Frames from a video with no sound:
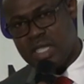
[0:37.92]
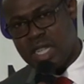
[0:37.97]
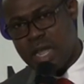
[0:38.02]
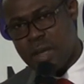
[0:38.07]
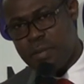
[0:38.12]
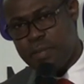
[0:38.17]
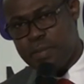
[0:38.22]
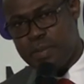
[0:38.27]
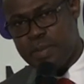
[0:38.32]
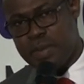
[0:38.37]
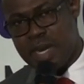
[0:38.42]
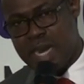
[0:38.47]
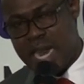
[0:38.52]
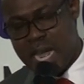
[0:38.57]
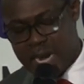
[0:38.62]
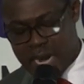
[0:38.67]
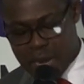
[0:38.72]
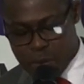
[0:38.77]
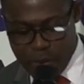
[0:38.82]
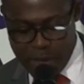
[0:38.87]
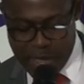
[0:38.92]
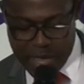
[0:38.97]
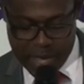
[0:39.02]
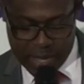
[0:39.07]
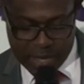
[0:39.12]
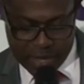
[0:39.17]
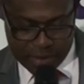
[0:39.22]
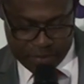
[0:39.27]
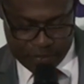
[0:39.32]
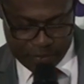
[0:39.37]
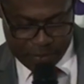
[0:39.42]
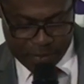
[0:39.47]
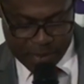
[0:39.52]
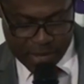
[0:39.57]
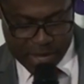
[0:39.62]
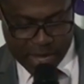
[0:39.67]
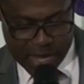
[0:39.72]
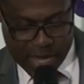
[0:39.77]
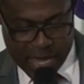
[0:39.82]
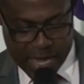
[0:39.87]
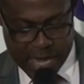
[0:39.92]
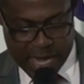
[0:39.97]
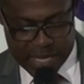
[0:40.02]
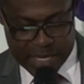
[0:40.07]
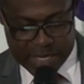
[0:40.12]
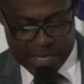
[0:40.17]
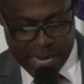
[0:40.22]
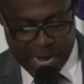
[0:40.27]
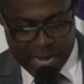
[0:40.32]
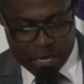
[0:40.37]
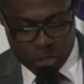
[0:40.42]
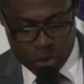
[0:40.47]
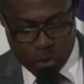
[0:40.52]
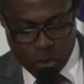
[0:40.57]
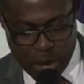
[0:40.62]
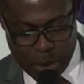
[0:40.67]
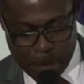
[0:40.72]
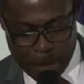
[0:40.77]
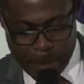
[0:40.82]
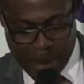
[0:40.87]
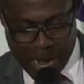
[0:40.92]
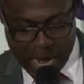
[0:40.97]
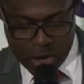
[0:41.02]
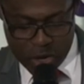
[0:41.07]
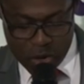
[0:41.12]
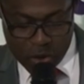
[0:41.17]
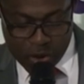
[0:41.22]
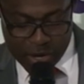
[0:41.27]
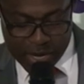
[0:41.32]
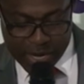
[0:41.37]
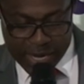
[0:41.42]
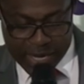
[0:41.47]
step that we intend to embark on